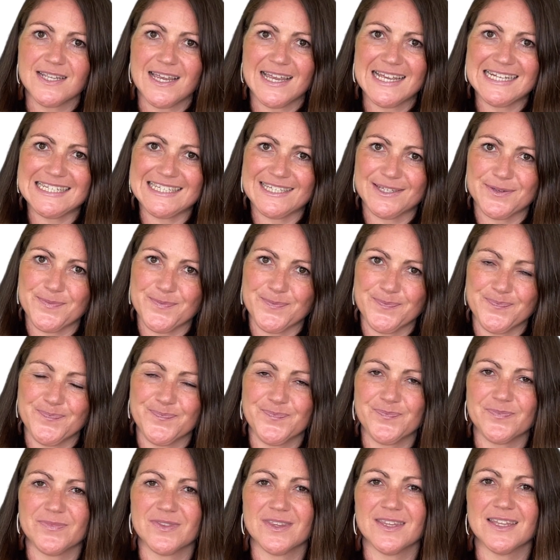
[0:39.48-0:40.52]
idiom?
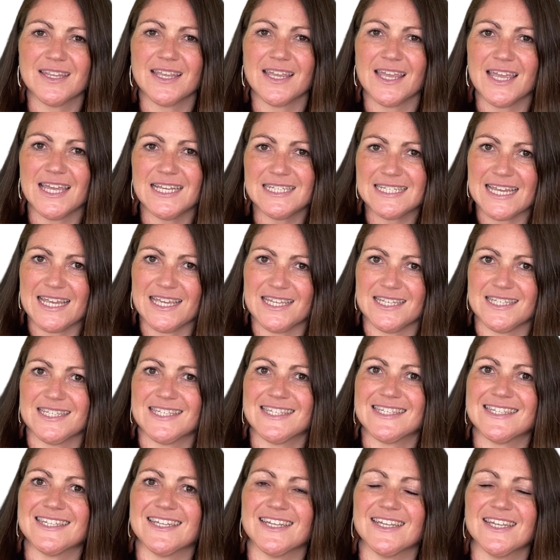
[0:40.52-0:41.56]
It
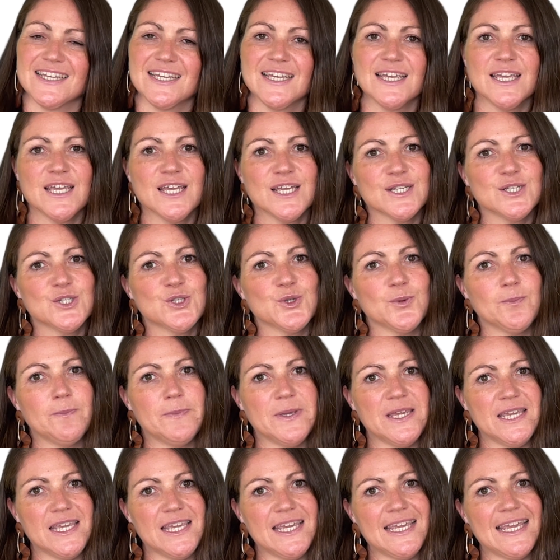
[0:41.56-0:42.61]
is to
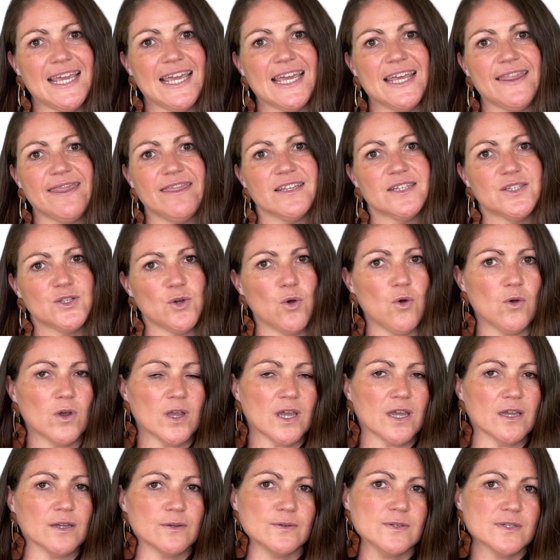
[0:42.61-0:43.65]
be in the
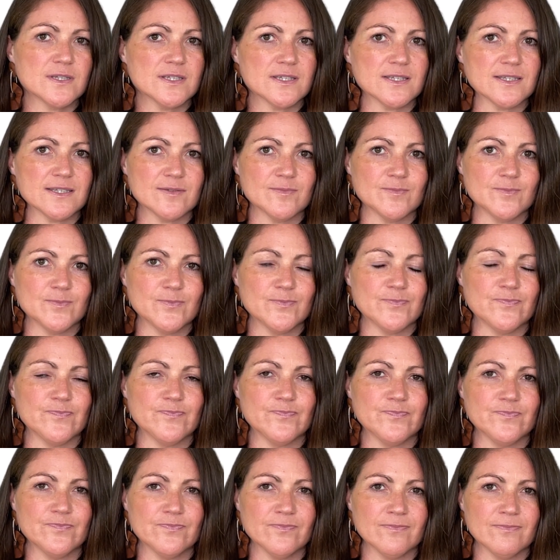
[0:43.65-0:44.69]
doghouse.
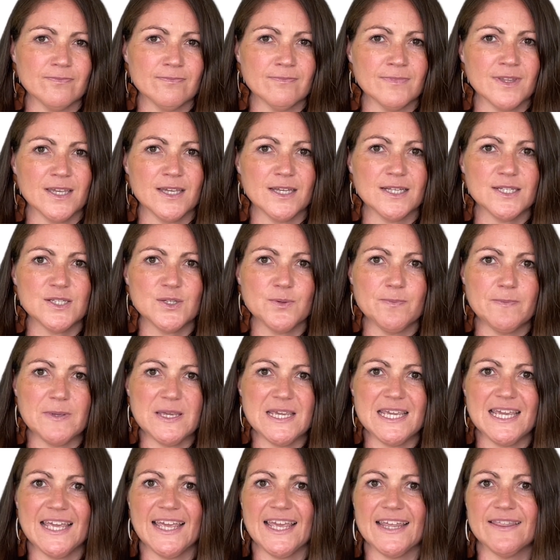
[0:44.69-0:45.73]
To
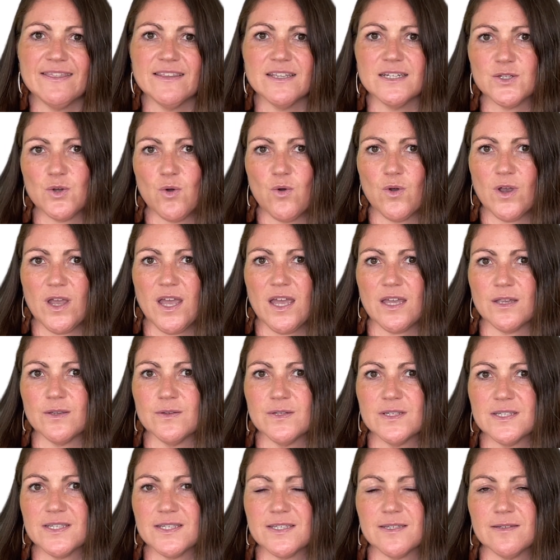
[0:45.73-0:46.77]
be in the
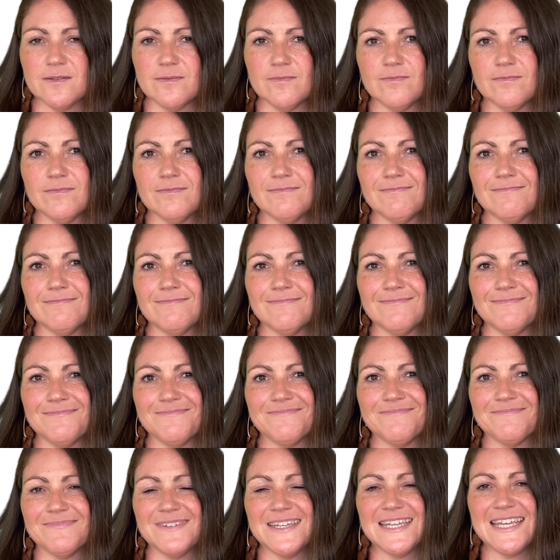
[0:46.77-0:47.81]
doghouse.
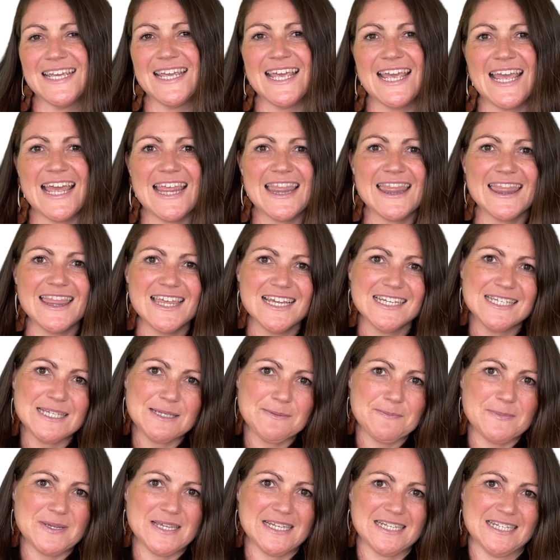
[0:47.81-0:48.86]
This
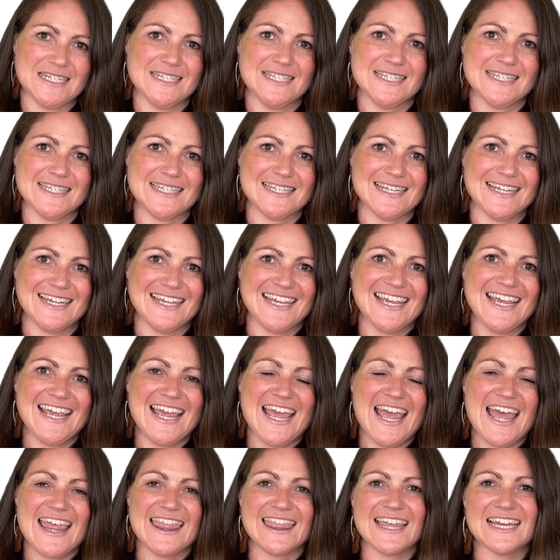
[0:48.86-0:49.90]
means
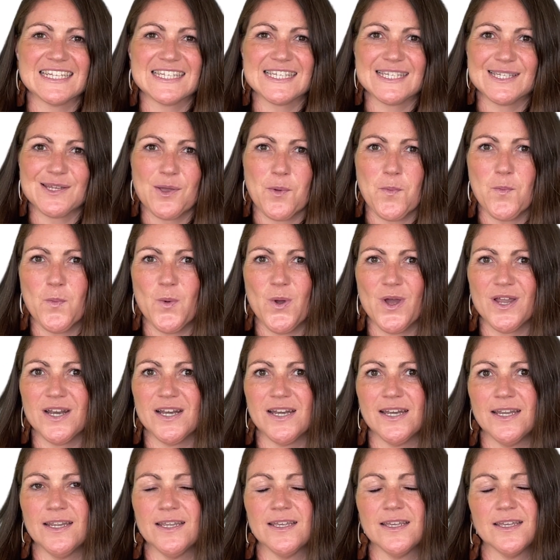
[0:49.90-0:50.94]
that
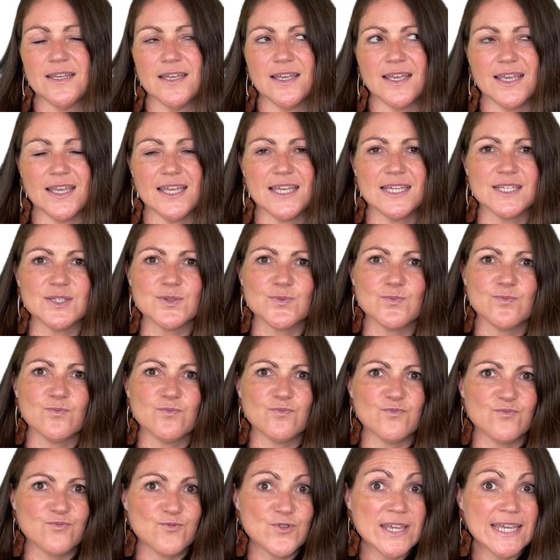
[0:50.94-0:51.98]
someone is
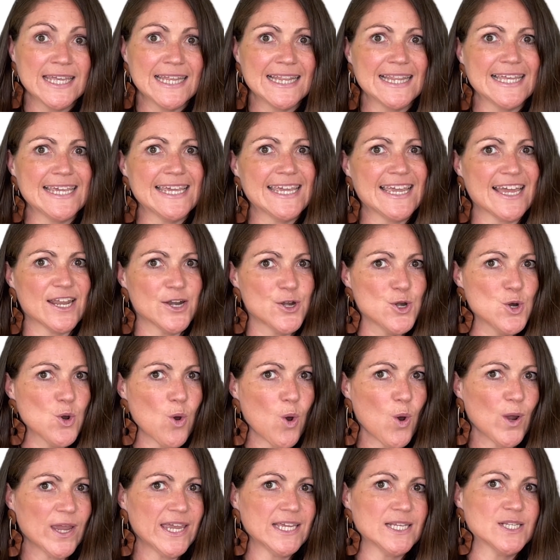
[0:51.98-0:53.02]
really
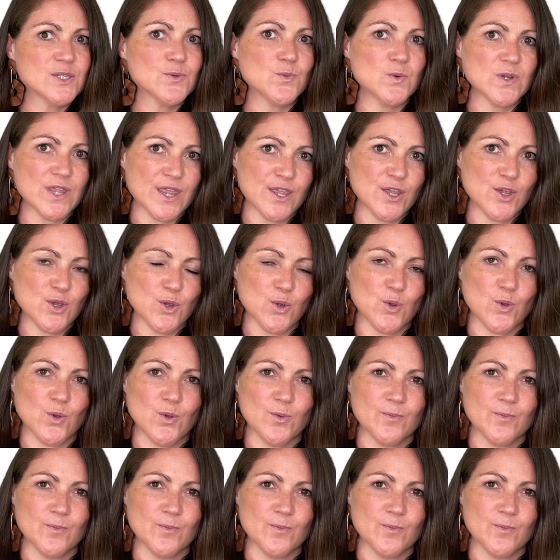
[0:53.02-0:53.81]
annoyed with you